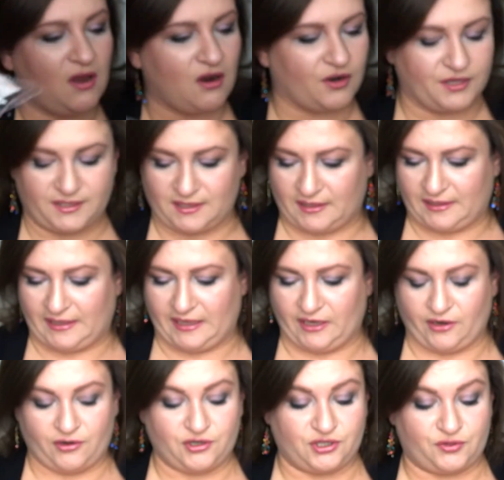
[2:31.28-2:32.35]
hearts on
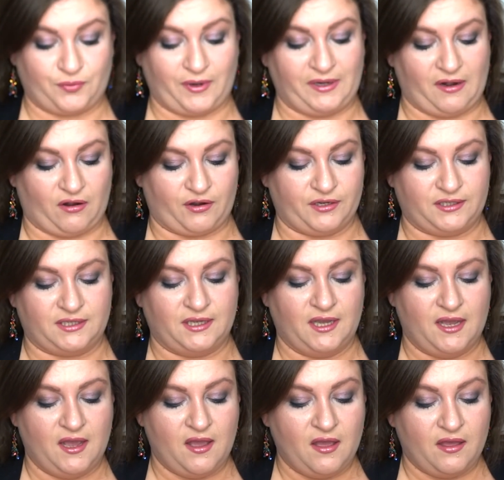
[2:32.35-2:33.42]
here, just red hearts.
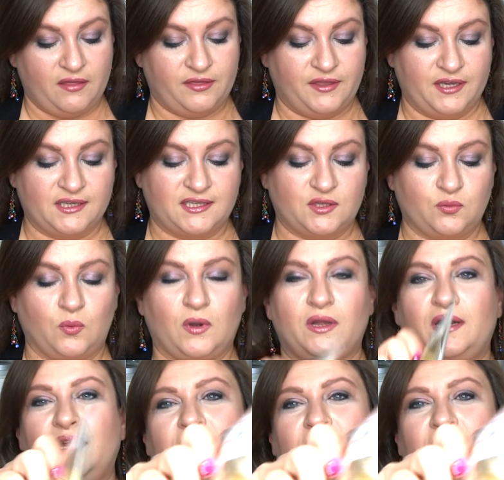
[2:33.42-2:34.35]
This one